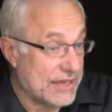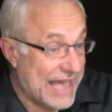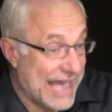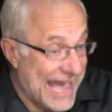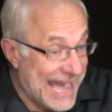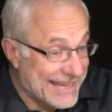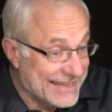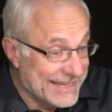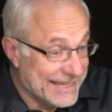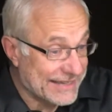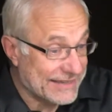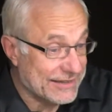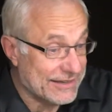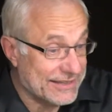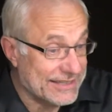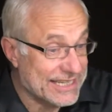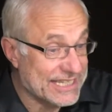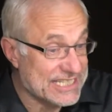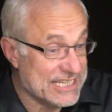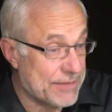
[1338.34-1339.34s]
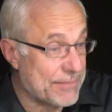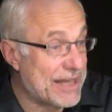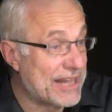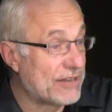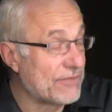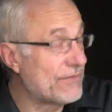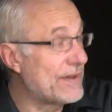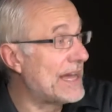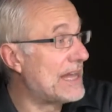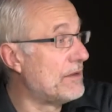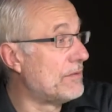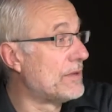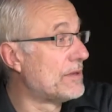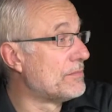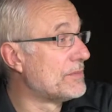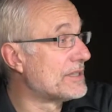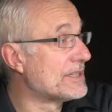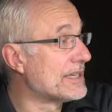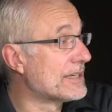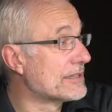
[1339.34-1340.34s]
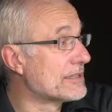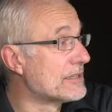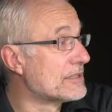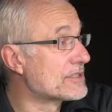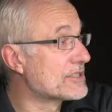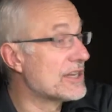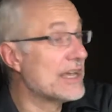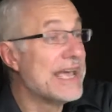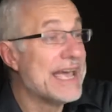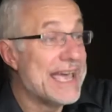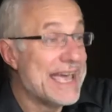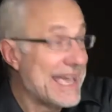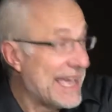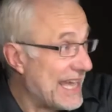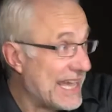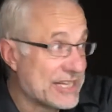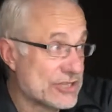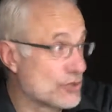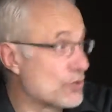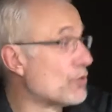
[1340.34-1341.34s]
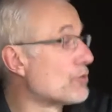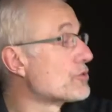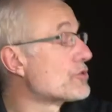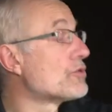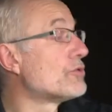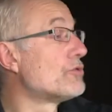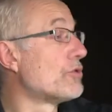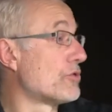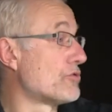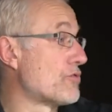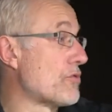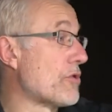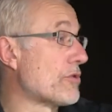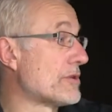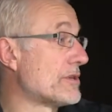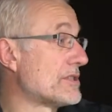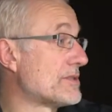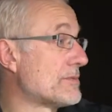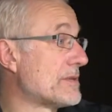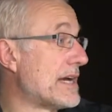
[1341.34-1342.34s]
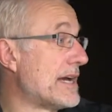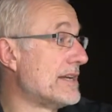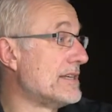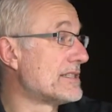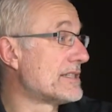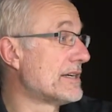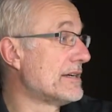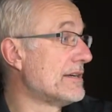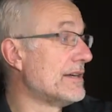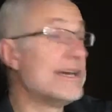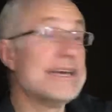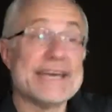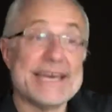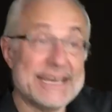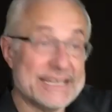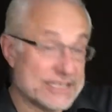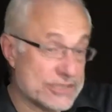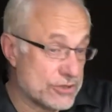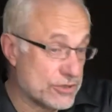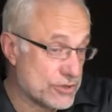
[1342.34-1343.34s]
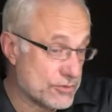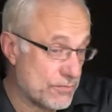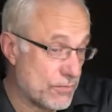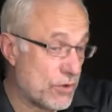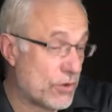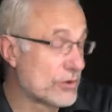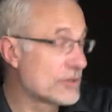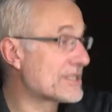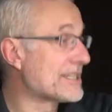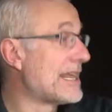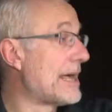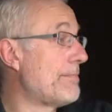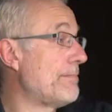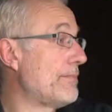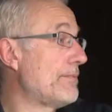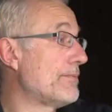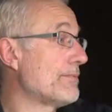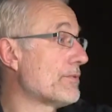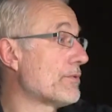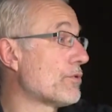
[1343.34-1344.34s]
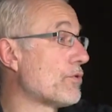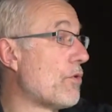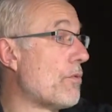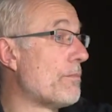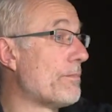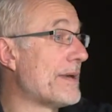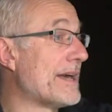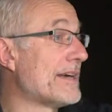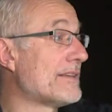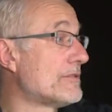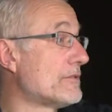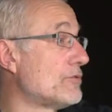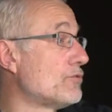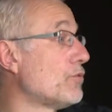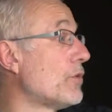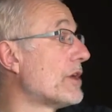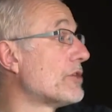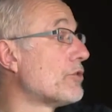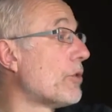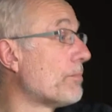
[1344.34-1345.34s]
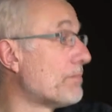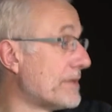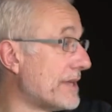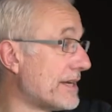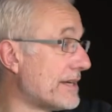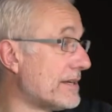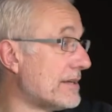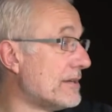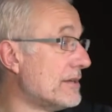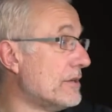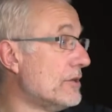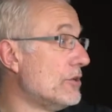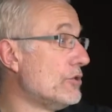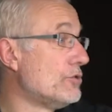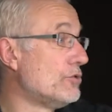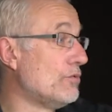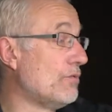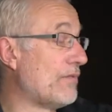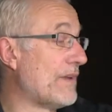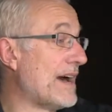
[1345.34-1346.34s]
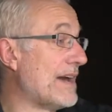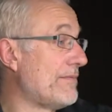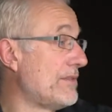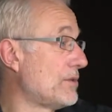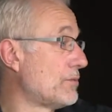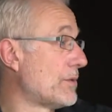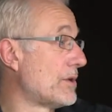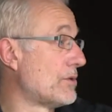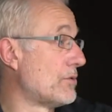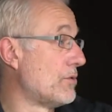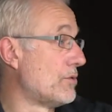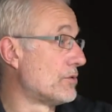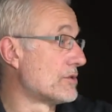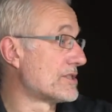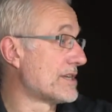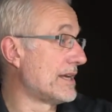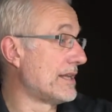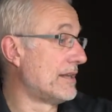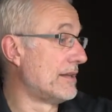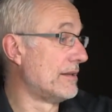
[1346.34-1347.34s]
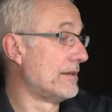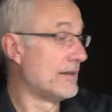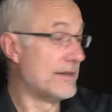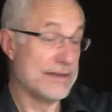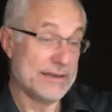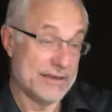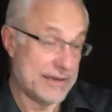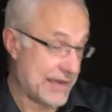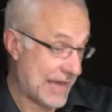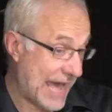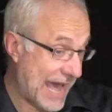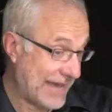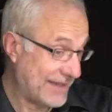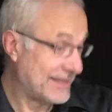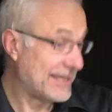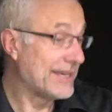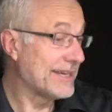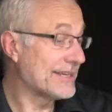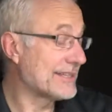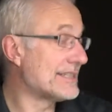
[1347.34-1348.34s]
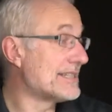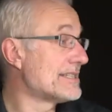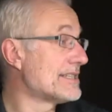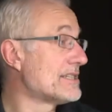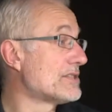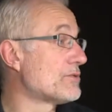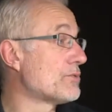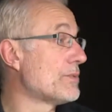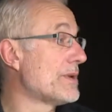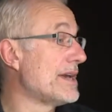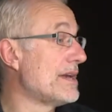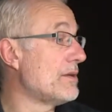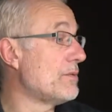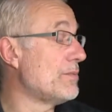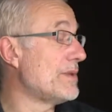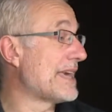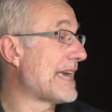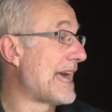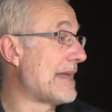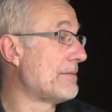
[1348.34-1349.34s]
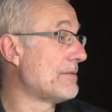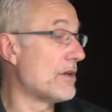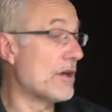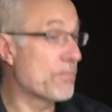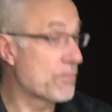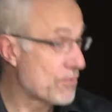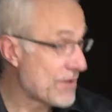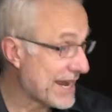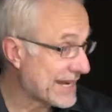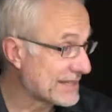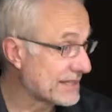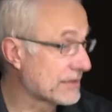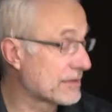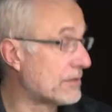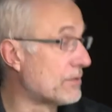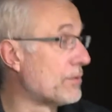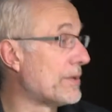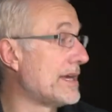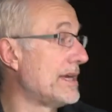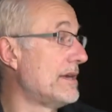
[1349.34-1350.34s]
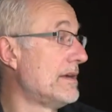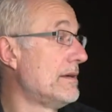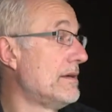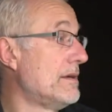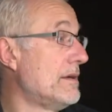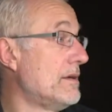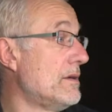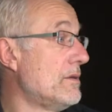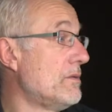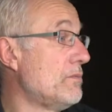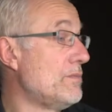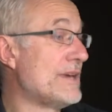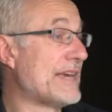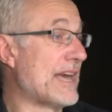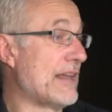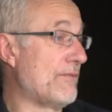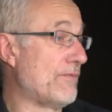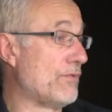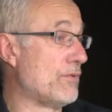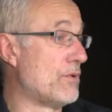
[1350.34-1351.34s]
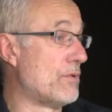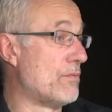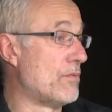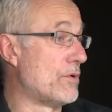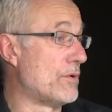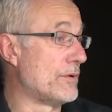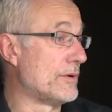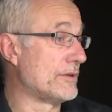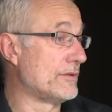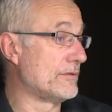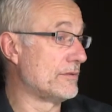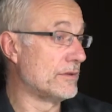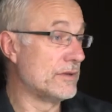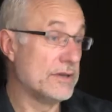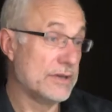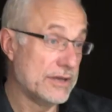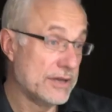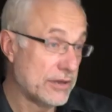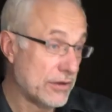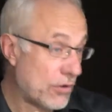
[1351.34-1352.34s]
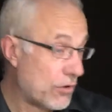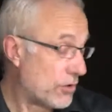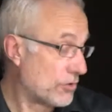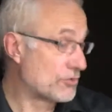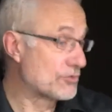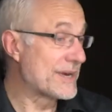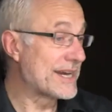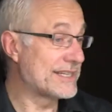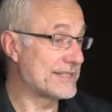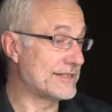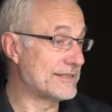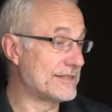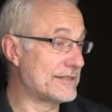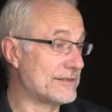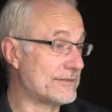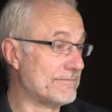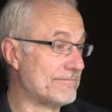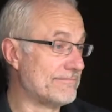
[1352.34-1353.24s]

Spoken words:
adding an XML file with materials, it's also not rocket science. It's a small step compared to adopting 2581 wholesale. I think this is a practical way we can forward. All the rest,